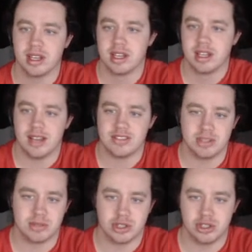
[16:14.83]
I've seen him
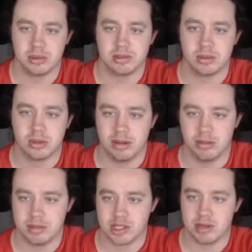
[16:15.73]
do it before. I wouldn't
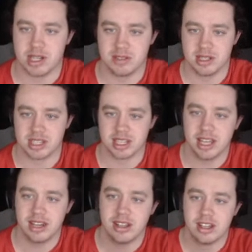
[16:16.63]
be surprised if he does it
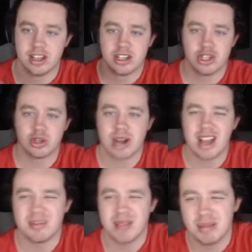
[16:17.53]
again. Joe Graff
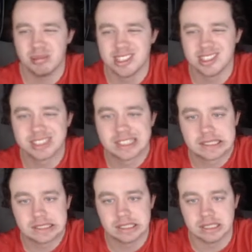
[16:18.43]
and Matt Mills.
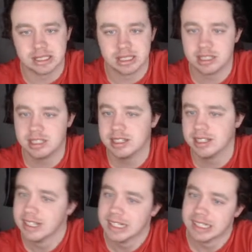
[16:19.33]
Oh,
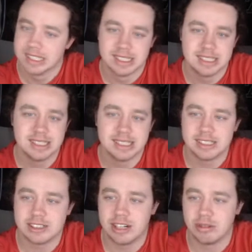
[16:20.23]

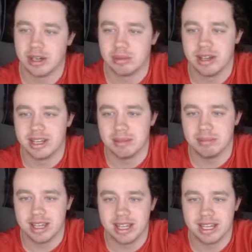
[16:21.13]
I don't want to play them,
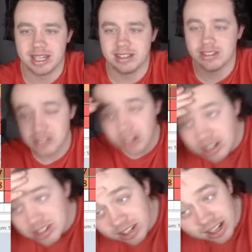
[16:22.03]
man. Those cars
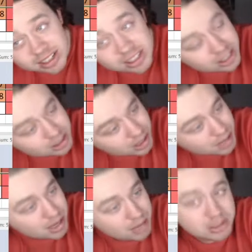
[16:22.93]
are not good, man.
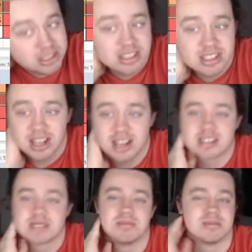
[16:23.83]
Matt Mills sucks.
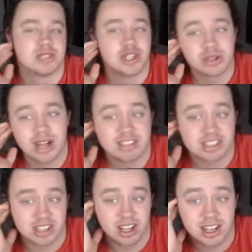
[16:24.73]
Joe Graff
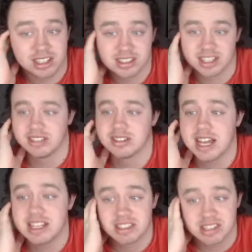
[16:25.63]
sucks. Like, those
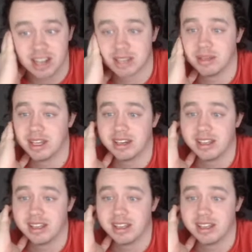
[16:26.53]
guys suck, man.